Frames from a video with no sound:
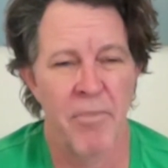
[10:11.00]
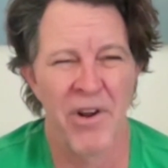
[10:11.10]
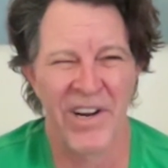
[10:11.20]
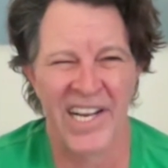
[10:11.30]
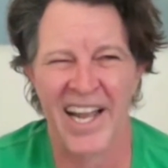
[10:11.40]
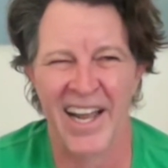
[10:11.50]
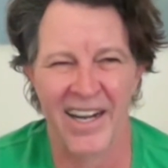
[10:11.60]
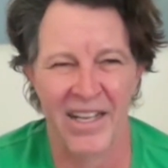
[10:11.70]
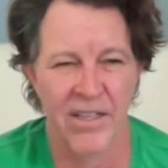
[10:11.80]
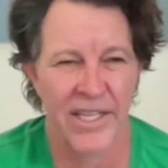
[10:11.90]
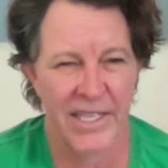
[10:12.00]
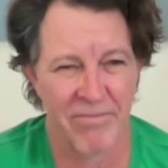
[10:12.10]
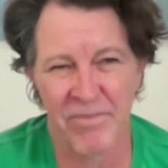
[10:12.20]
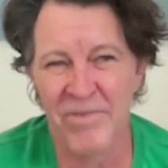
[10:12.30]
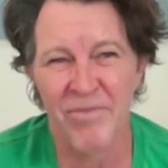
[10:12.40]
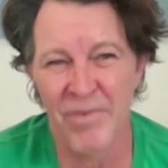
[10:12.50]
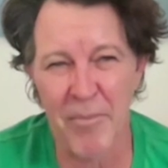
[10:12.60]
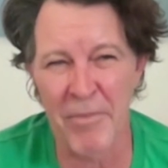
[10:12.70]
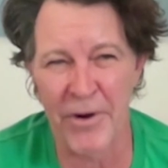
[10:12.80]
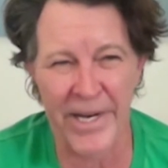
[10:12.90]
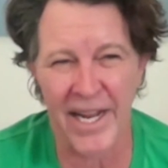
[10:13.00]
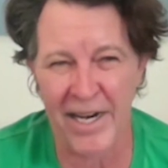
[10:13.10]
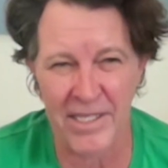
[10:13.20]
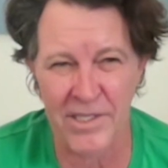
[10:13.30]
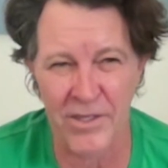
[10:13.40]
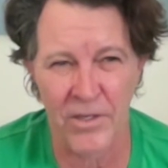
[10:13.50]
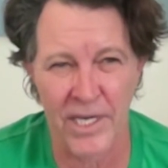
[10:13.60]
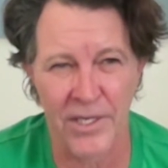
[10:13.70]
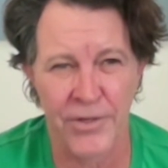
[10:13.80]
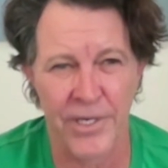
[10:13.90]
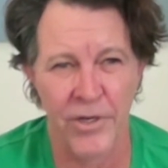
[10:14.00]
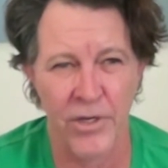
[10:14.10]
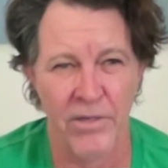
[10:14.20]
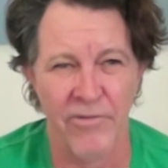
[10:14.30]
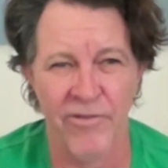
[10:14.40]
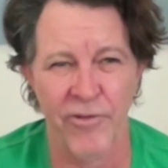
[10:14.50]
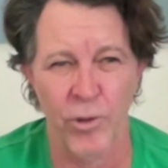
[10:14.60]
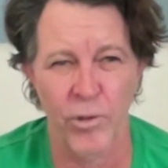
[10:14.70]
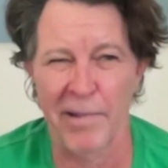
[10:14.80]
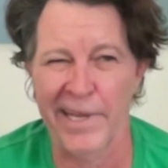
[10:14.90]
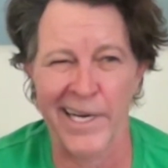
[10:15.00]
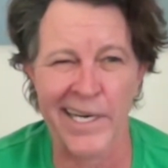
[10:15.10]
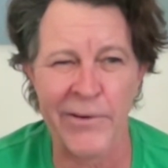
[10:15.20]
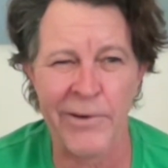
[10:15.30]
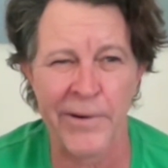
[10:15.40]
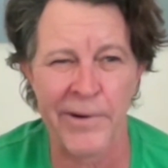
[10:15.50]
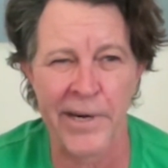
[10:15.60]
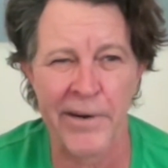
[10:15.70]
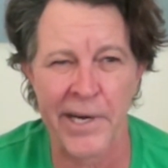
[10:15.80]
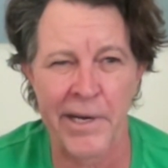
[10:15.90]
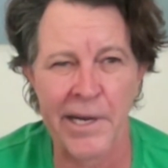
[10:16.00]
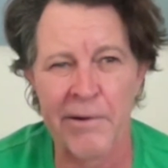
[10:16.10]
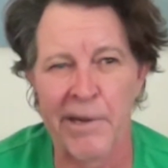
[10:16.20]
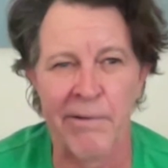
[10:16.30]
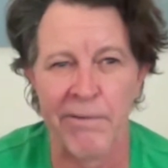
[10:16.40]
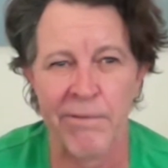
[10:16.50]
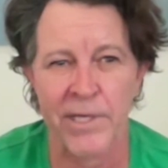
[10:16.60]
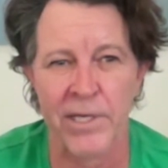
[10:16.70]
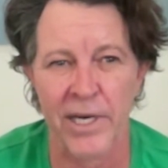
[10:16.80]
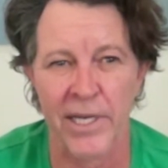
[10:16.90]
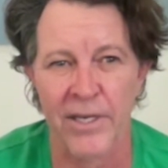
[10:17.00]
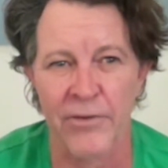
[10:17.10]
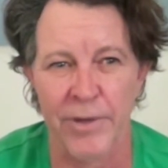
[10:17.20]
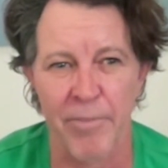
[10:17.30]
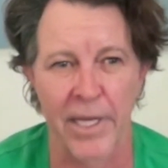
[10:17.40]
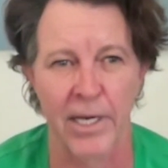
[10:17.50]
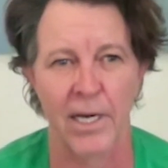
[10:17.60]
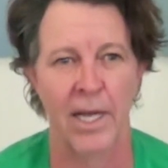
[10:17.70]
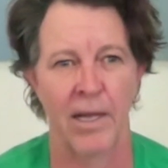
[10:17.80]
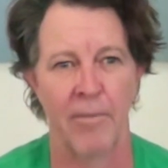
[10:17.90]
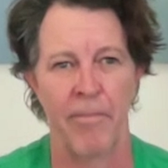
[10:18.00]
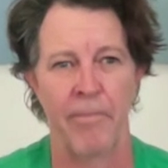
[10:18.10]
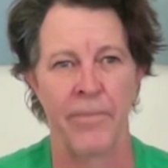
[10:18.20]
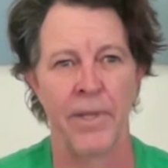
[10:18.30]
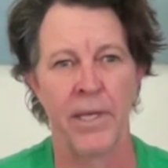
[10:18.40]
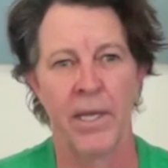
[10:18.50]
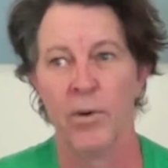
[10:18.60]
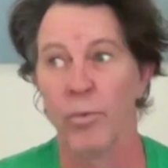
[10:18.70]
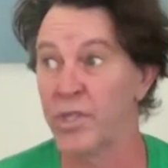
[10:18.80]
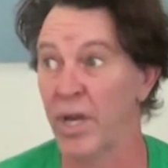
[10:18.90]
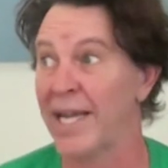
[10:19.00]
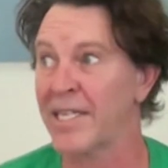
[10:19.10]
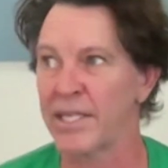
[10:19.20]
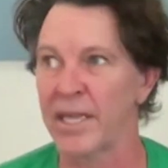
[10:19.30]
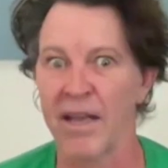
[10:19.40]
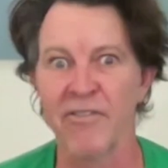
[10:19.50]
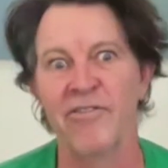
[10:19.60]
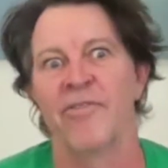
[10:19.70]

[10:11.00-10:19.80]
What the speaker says: Americana, like Americana style country, not full kind of country, but which I actually love.